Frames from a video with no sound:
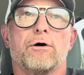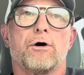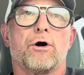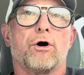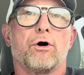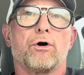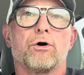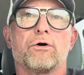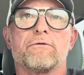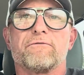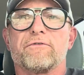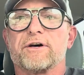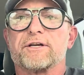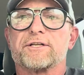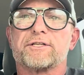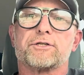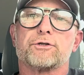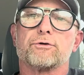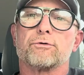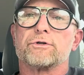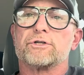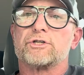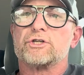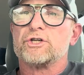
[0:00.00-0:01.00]
all of us
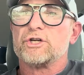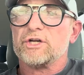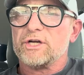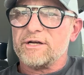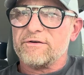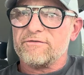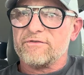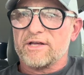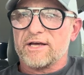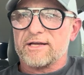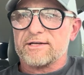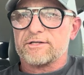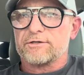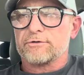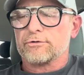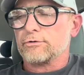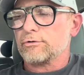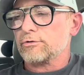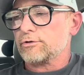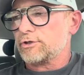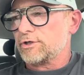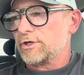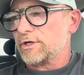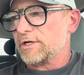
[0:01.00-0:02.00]
to achieve that
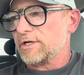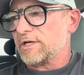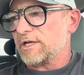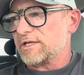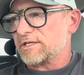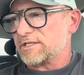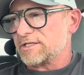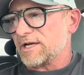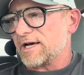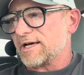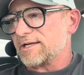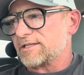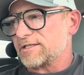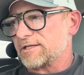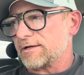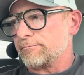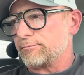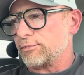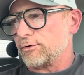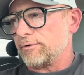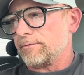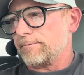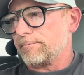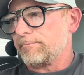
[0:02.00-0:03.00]
solution is not
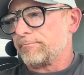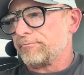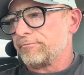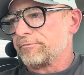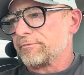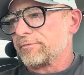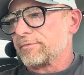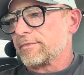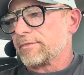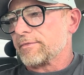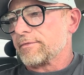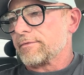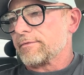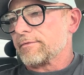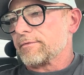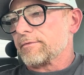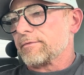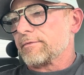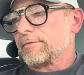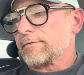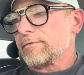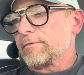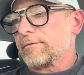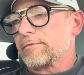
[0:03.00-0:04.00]
simple.
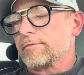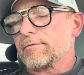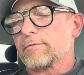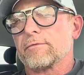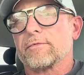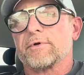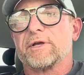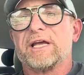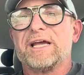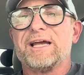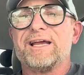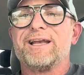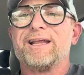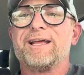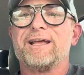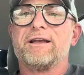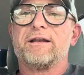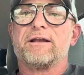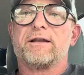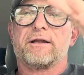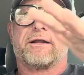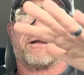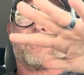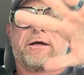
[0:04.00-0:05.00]

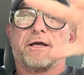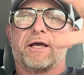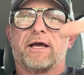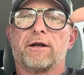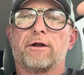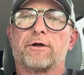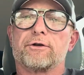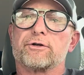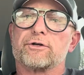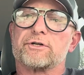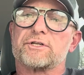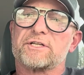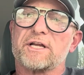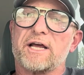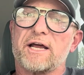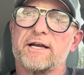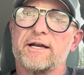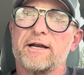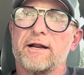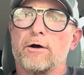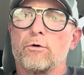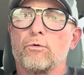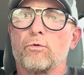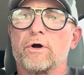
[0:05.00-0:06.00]
Eating and understanding
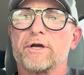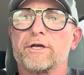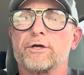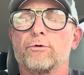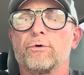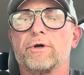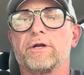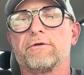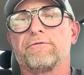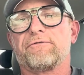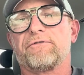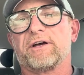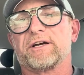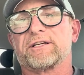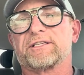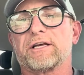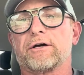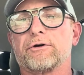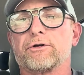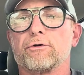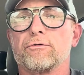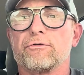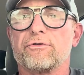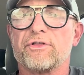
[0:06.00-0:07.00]
how what you eat affects how
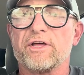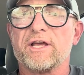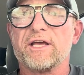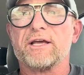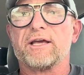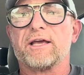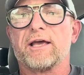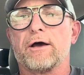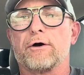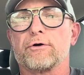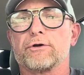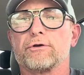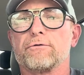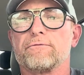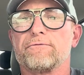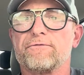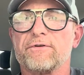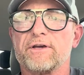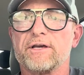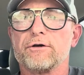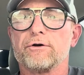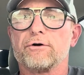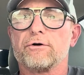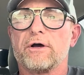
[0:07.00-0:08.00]
you think, how you
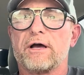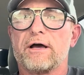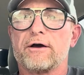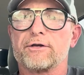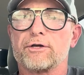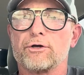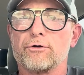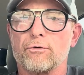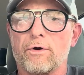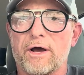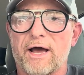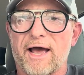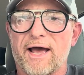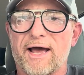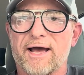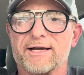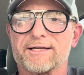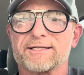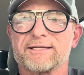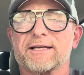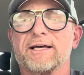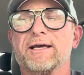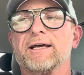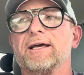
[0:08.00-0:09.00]
feel, how you
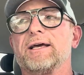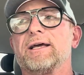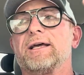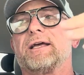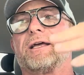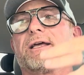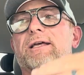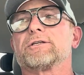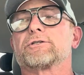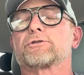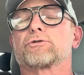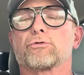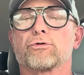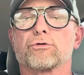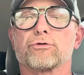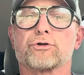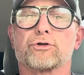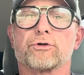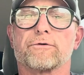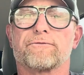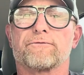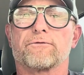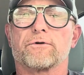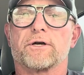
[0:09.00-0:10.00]
act is
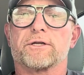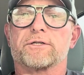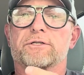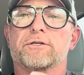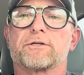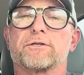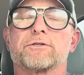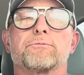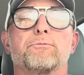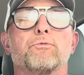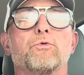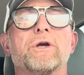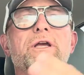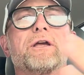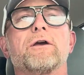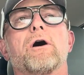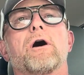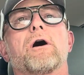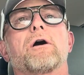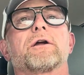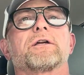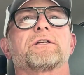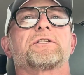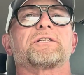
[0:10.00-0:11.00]
crucial for us, because we
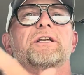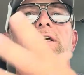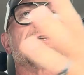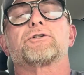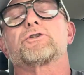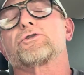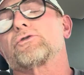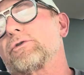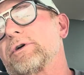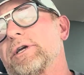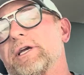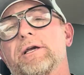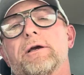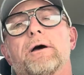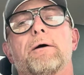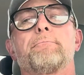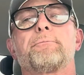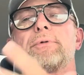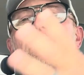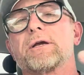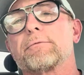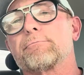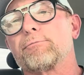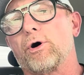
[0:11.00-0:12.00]
are essentially a
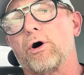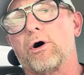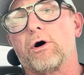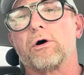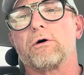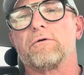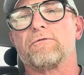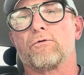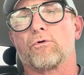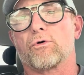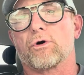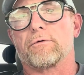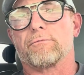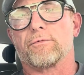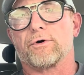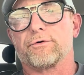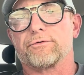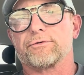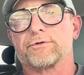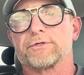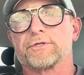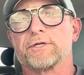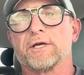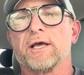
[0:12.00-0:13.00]
big ball of
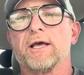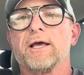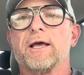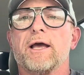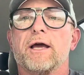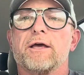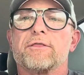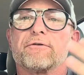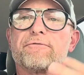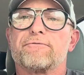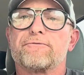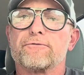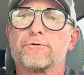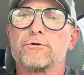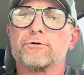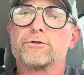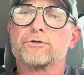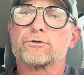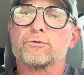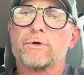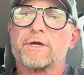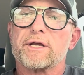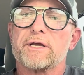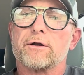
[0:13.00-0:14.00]
hormones. And the foods
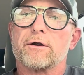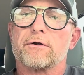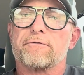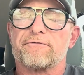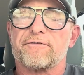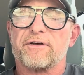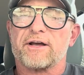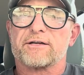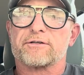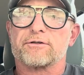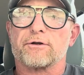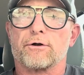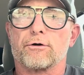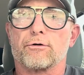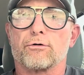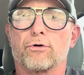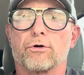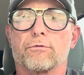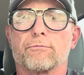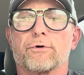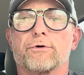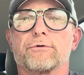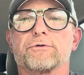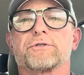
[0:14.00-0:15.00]
we eat affect our
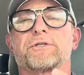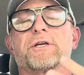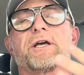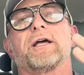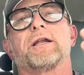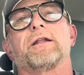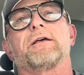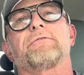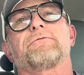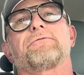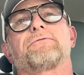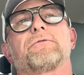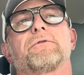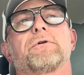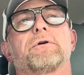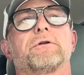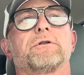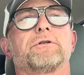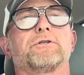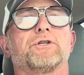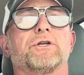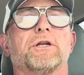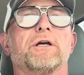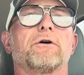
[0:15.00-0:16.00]
hormones. And if
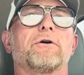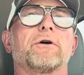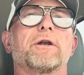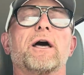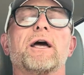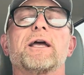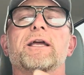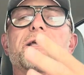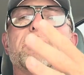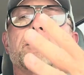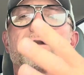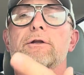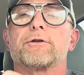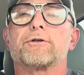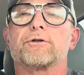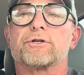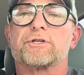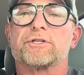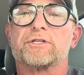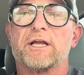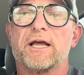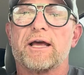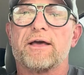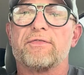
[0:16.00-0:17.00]
Janelle and I can
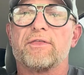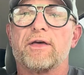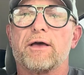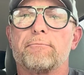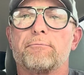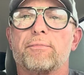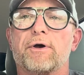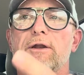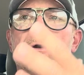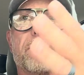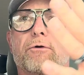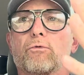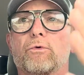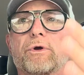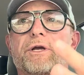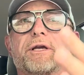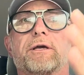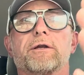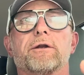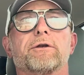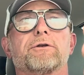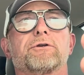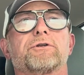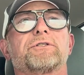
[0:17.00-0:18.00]
understand that better, we
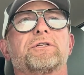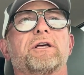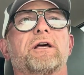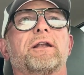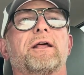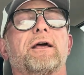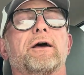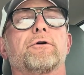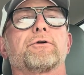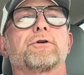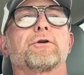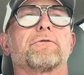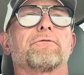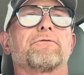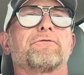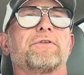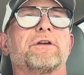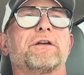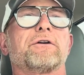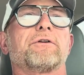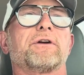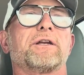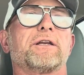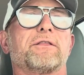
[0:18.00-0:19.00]
can understand how you're
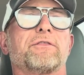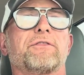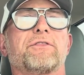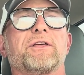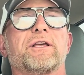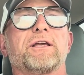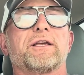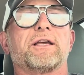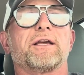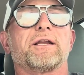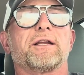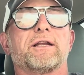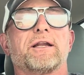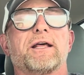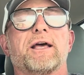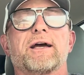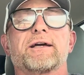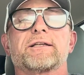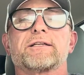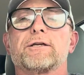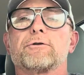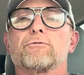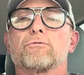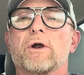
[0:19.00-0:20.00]
feeling and thinking and
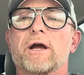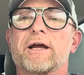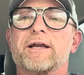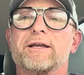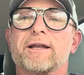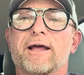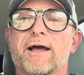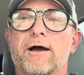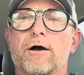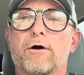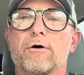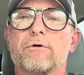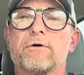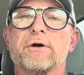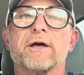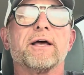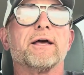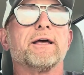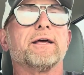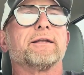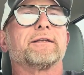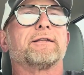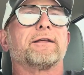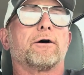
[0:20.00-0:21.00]
acting right now
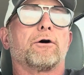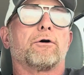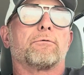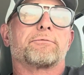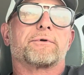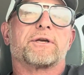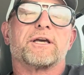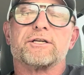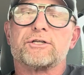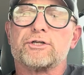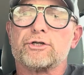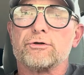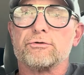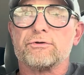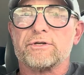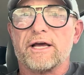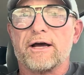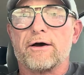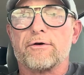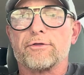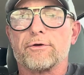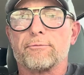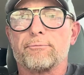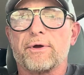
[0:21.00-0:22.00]
to help get you
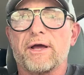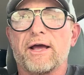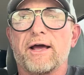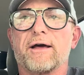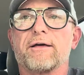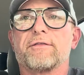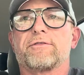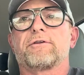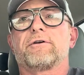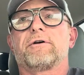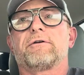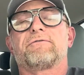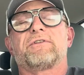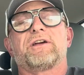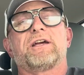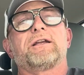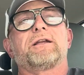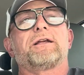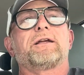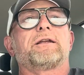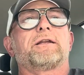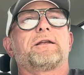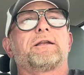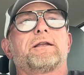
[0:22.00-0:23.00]
down the path of
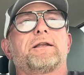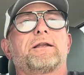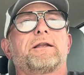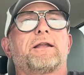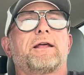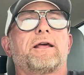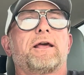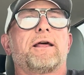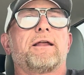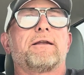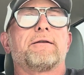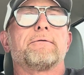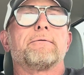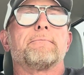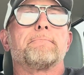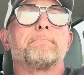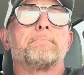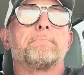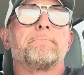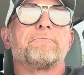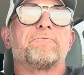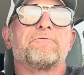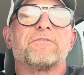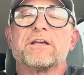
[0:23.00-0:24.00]
eating and
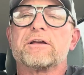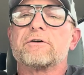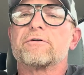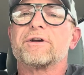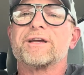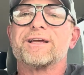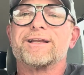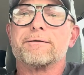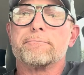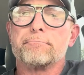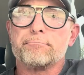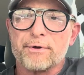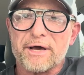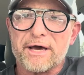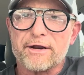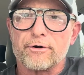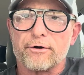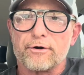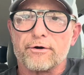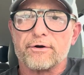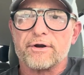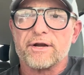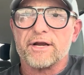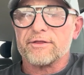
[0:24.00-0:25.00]
feeling
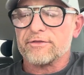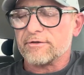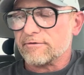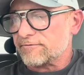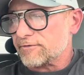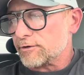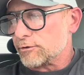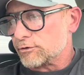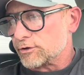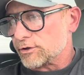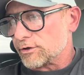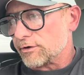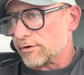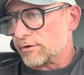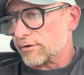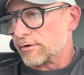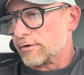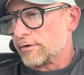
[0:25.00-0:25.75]
better in the future.